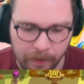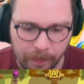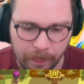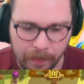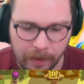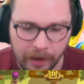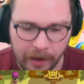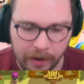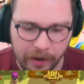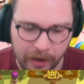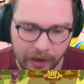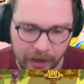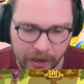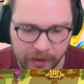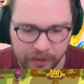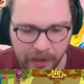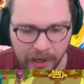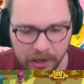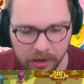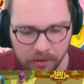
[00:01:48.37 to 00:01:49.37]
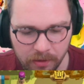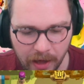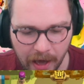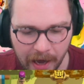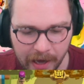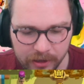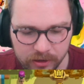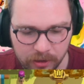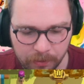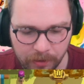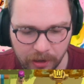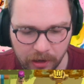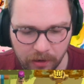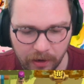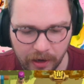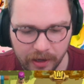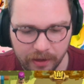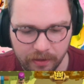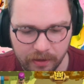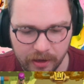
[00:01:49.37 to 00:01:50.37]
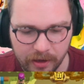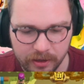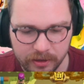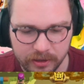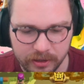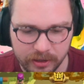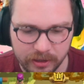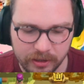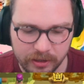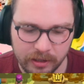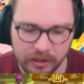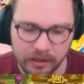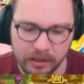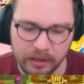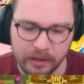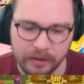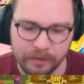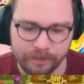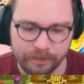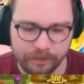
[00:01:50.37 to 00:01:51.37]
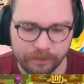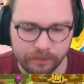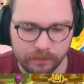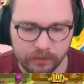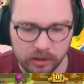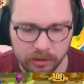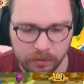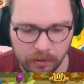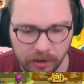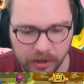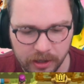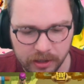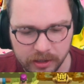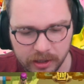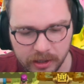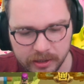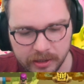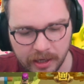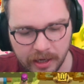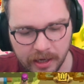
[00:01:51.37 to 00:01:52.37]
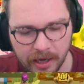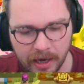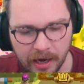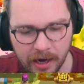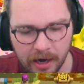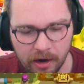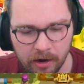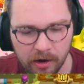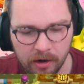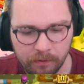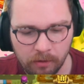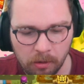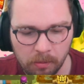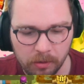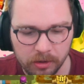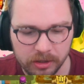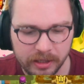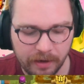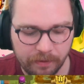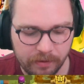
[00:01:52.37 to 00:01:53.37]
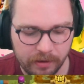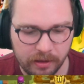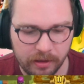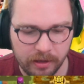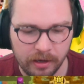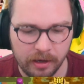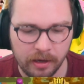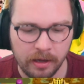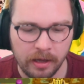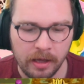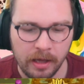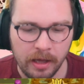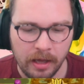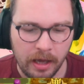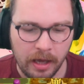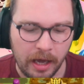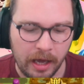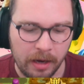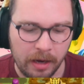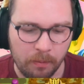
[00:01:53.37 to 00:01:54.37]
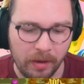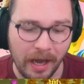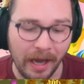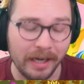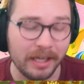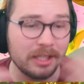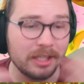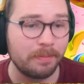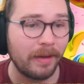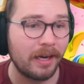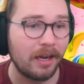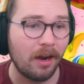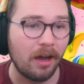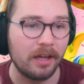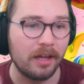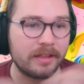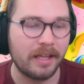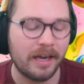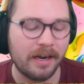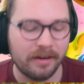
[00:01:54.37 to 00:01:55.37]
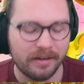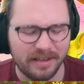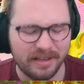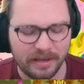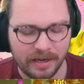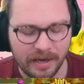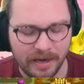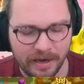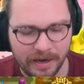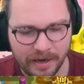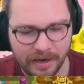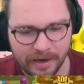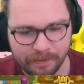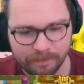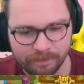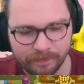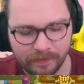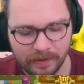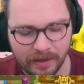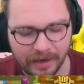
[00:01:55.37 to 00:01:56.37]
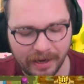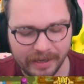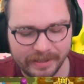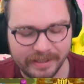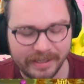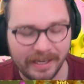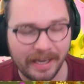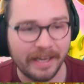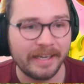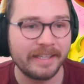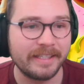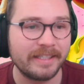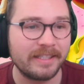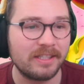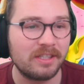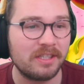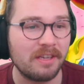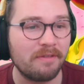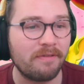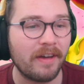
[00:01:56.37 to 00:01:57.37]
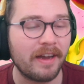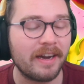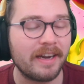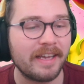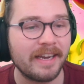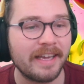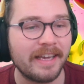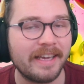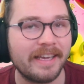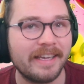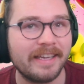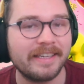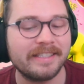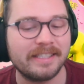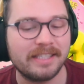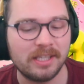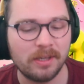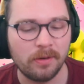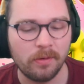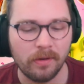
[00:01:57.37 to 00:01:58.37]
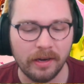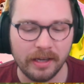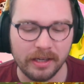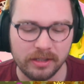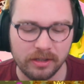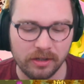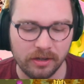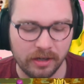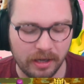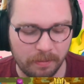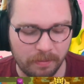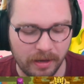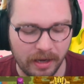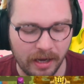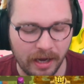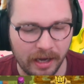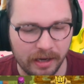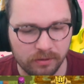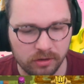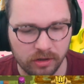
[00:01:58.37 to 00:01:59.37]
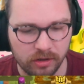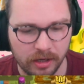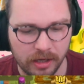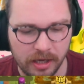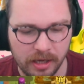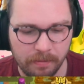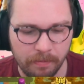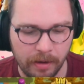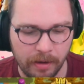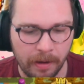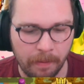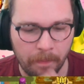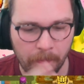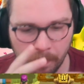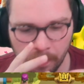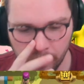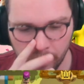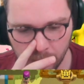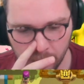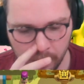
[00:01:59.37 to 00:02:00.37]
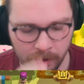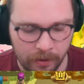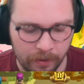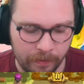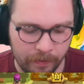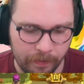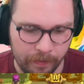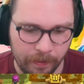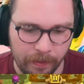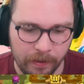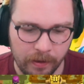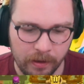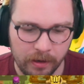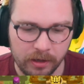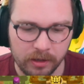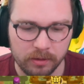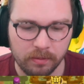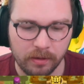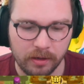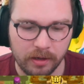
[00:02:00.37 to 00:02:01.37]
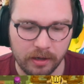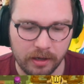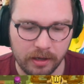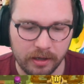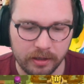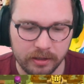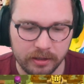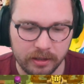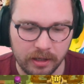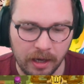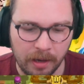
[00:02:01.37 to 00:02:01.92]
Yeah, okay, they do that, so I'm going to go like this. Sparky's going to take care of almost everything. And we had to spend a lot there. Like I said, defending in single elixir can be kind of tricky, but it is what it is.